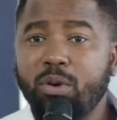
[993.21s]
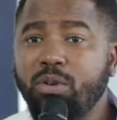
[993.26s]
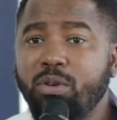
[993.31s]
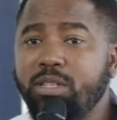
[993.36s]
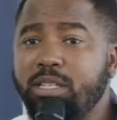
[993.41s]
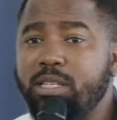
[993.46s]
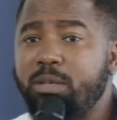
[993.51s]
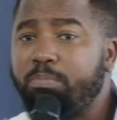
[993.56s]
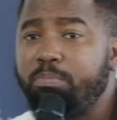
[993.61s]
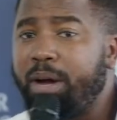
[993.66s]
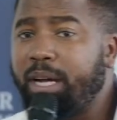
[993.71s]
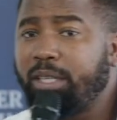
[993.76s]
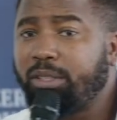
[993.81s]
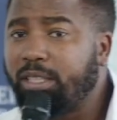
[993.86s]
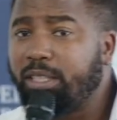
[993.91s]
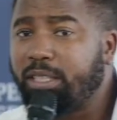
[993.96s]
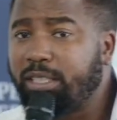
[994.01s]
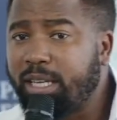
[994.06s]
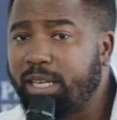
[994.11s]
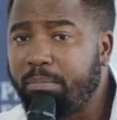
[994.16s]
he's
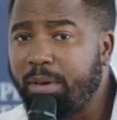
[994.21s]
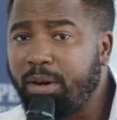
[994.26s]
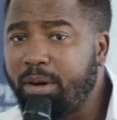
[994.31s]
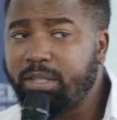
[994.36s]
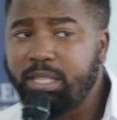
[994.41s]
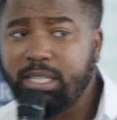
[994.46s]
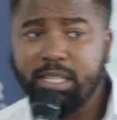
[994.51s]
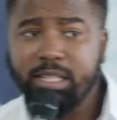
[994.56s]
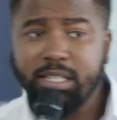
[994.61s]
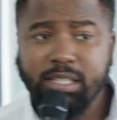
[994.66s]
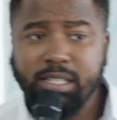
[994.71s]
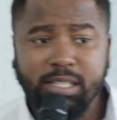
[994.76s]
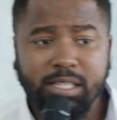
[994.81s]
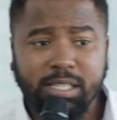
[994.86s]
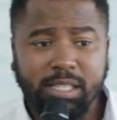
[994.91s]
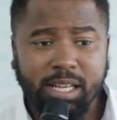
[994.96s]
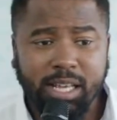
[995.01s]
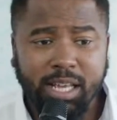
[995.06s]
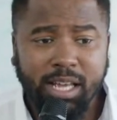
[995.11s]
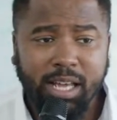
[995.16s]
passionate about his
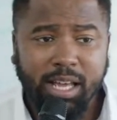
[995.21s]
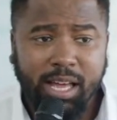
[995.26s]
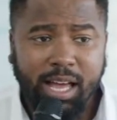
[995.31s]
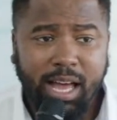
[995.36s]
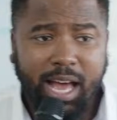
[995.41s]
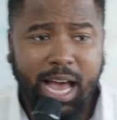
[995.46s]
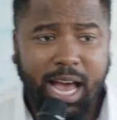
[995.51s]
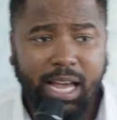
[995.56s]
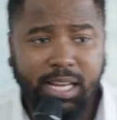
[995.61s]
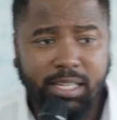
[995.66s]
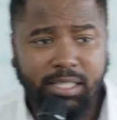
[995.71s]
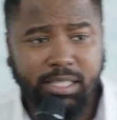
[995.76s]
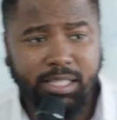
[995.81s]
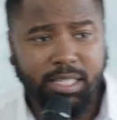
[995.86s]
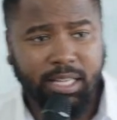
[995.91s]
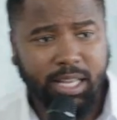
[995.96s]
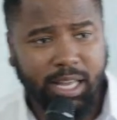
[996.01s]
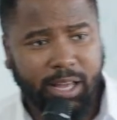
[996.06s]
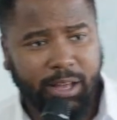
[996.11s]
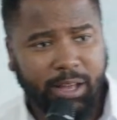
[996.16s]
idea.